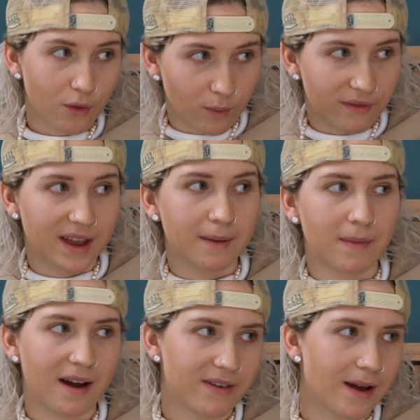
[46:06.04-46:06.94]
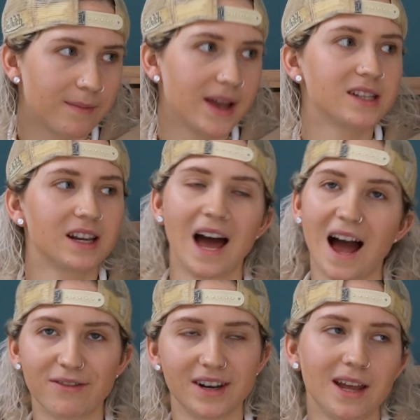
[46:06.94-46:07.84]
within my fan base. So like
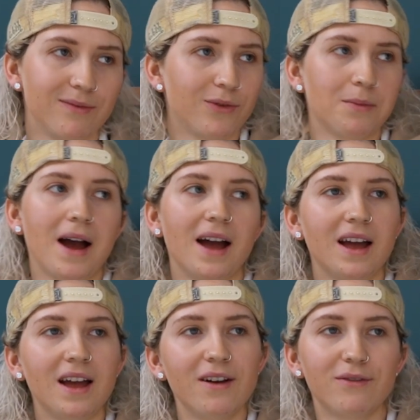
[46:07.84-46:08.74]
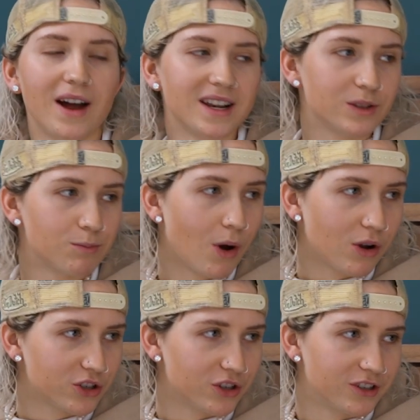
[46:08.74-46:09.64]
have a name for my fans,
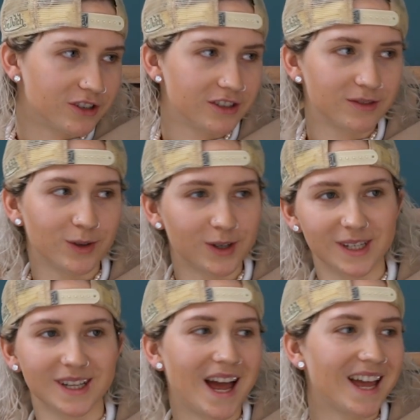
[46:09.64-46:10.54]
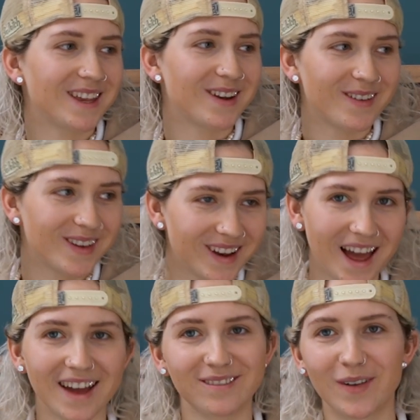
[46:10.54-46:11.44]
Martians, because like, you know,
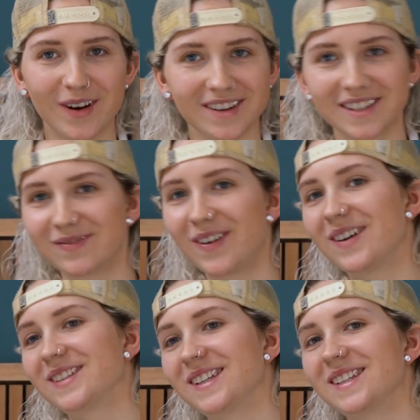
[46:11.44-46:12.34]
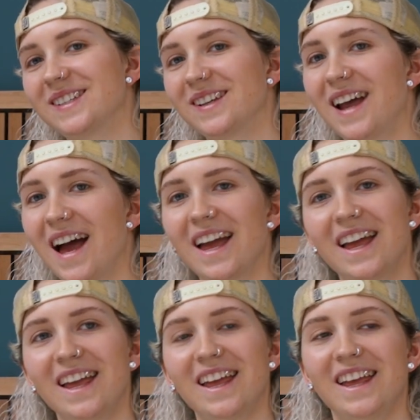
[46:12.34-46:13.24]
like Martians. So like,
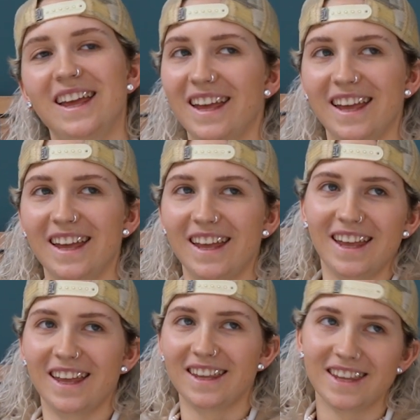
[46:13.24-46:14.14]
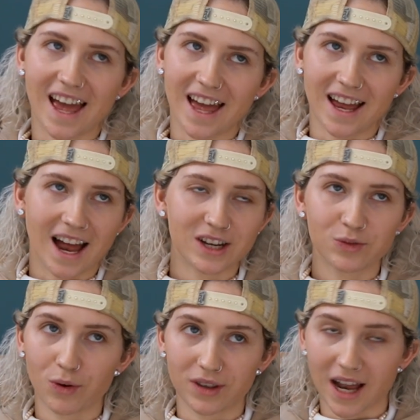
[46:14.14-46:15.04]

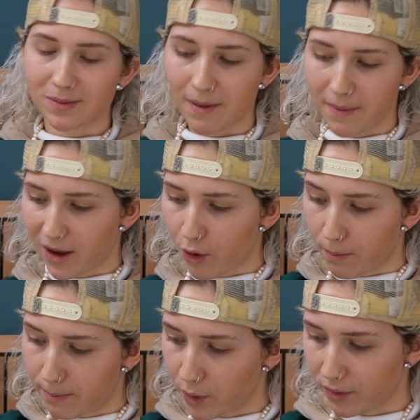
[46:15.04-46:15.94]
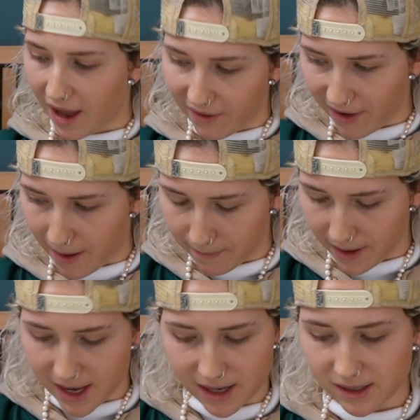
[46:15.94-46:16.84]
that's my main goal, build that fan
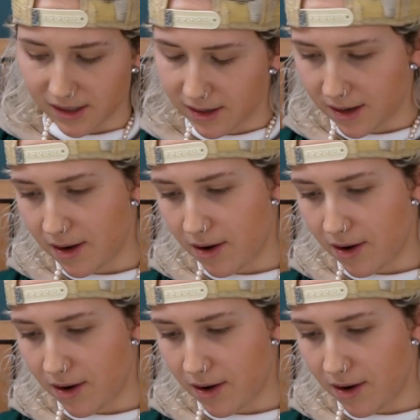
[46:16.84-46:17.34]
base,